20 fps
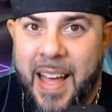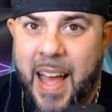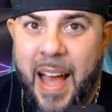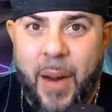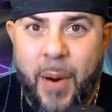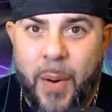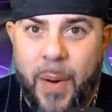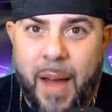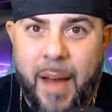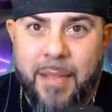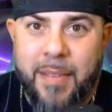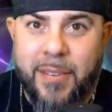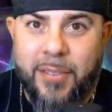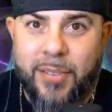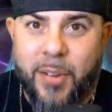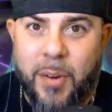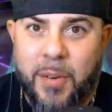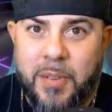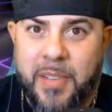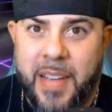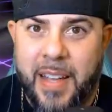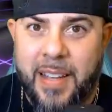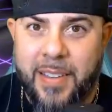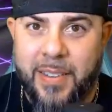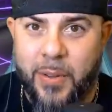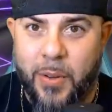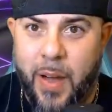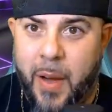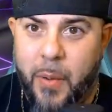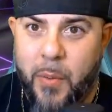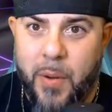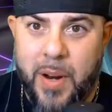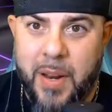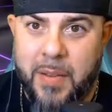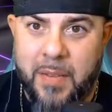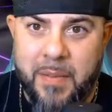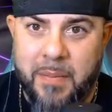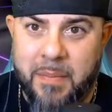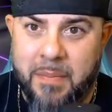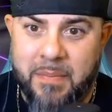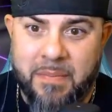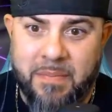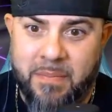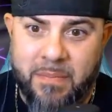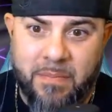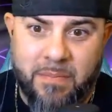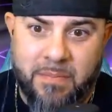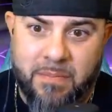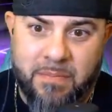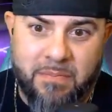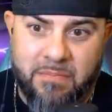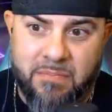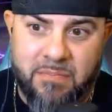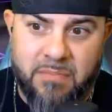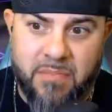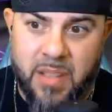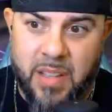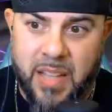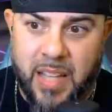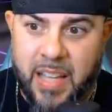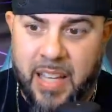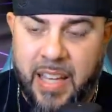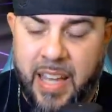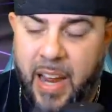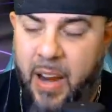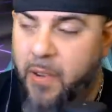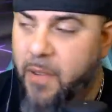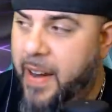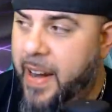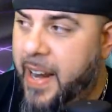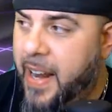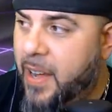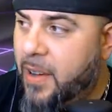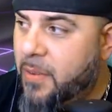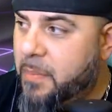I don't have the service yet, so I wouldn't even really care right now. But